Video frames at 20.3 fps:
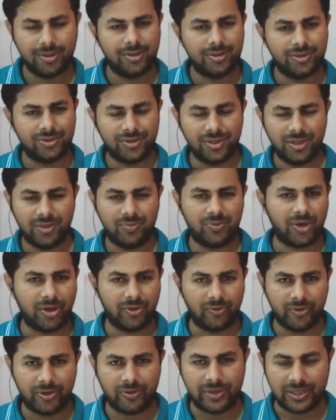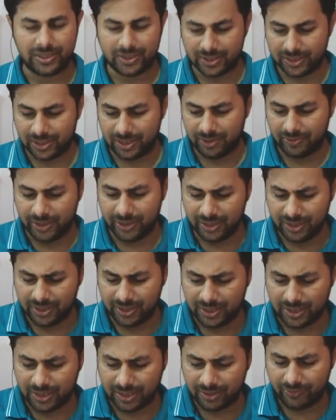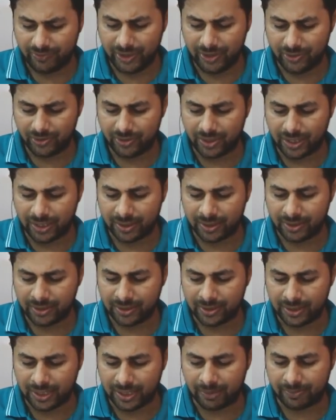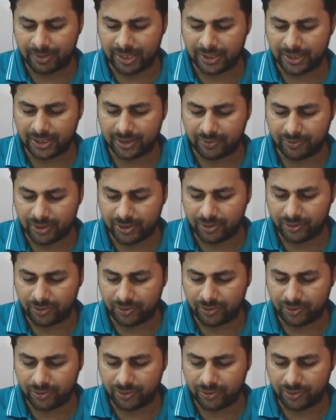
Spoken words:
So de Broglie wavelength is given, and we know that lambda is equal to